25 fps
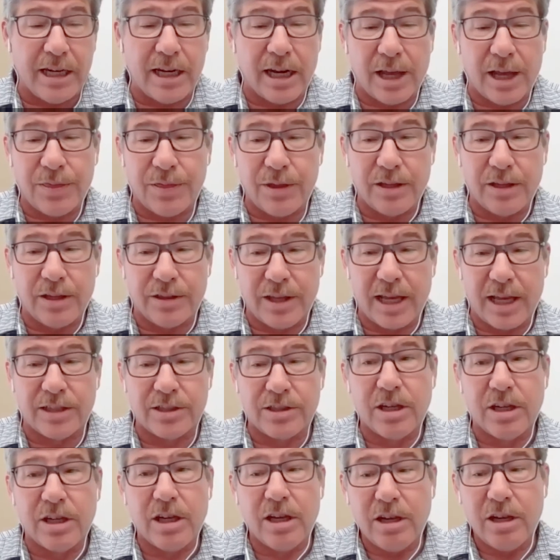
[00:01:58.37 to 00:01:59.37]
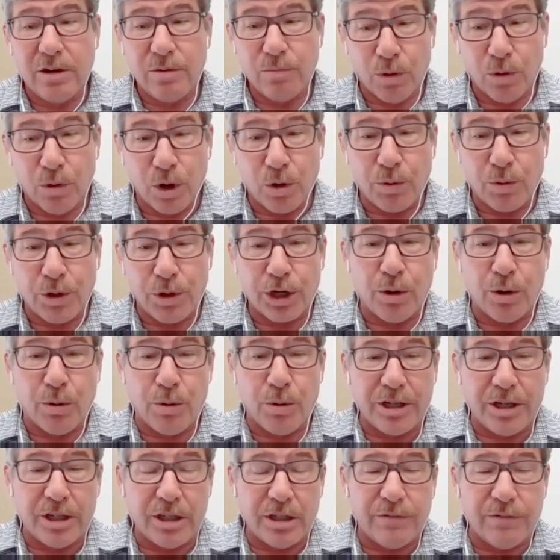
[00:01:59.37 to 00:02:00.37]
I think that's where we're
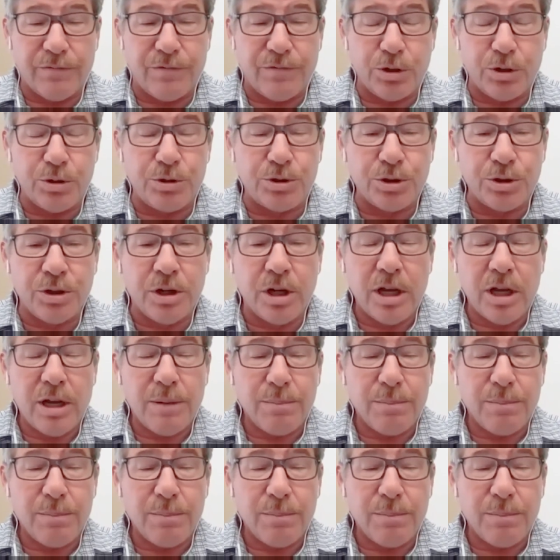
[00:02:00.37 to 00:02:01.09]
going in the future.